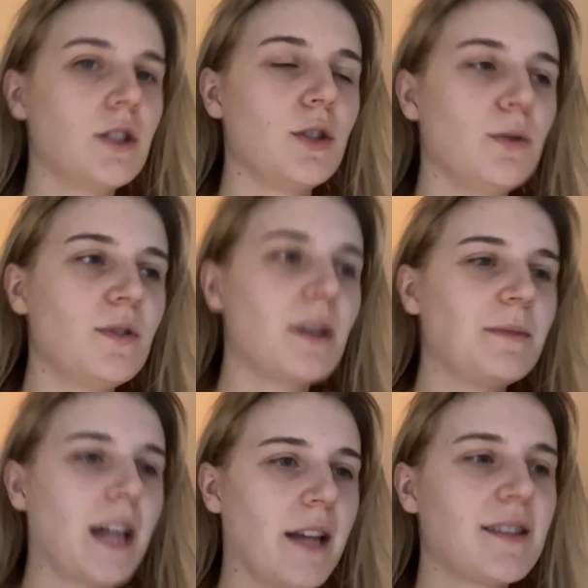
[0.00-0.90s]
do some
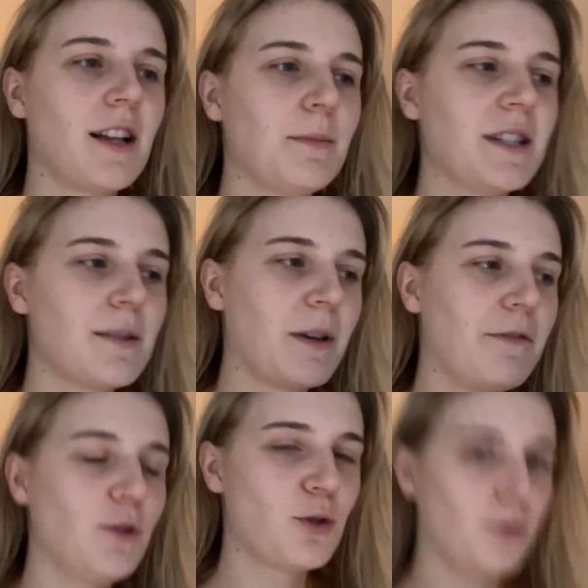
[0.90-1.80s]
dance elements in my
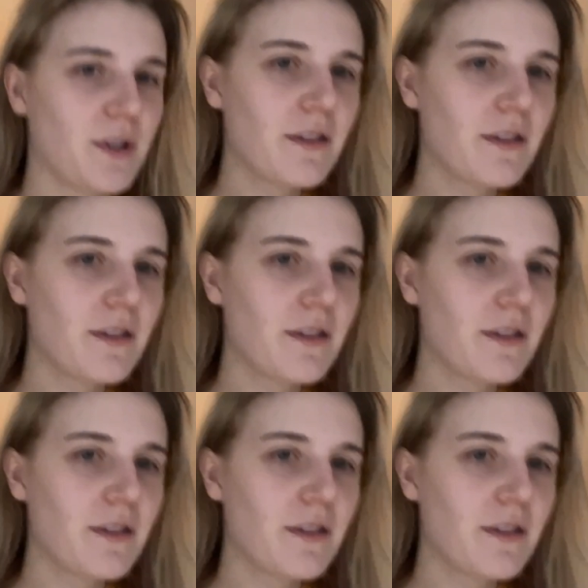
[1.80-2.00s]
future music